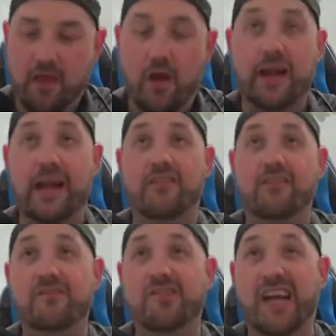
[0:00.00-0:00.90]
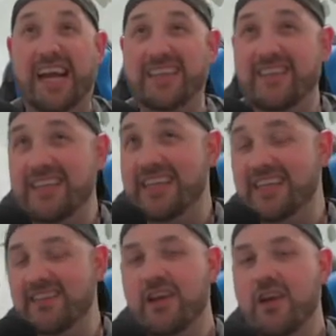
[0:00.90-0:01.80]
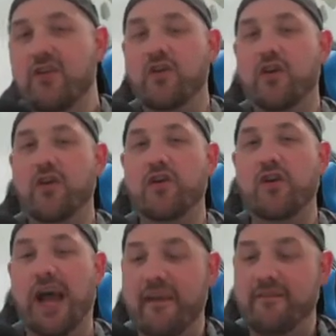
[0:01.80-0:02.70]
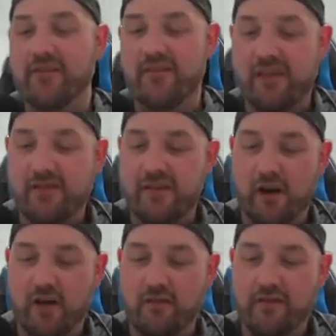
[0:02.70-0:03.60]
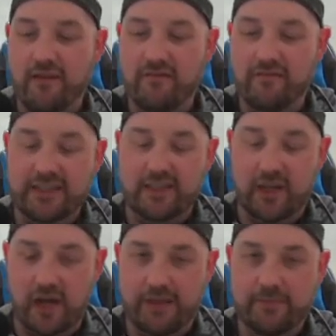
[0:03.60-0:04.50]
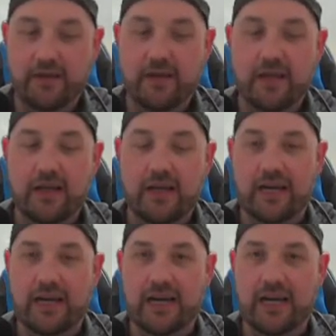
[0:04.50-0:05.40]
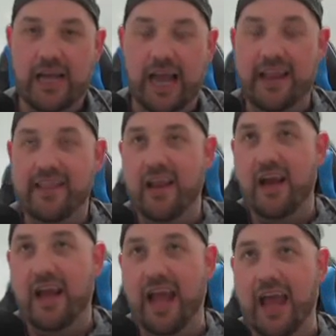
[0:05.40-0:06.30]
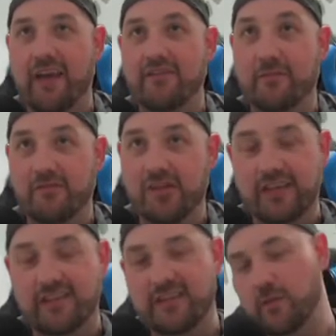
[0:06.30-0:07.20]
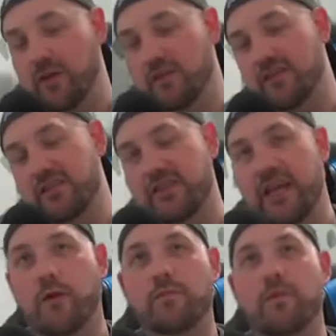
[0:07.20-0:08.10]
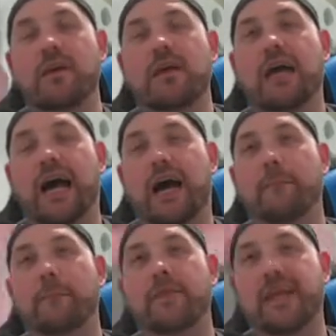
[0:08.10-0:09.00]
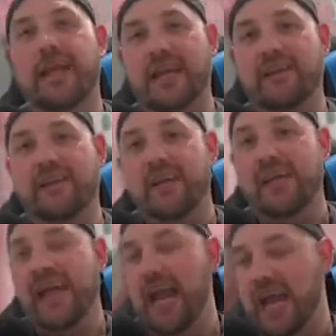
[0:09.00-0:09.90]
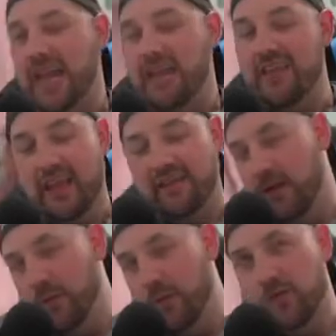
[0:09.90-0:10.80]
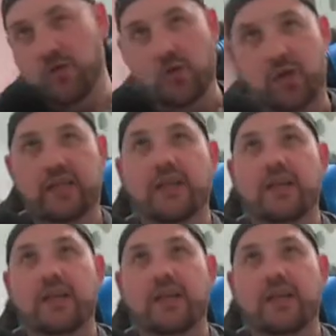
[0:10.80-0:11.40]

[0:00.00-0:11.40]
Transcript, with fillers: Okay, some changelings. So I have seven of every type, uh, and then I have some changelings as well, just to help um, mitigate any that I'm not drawing.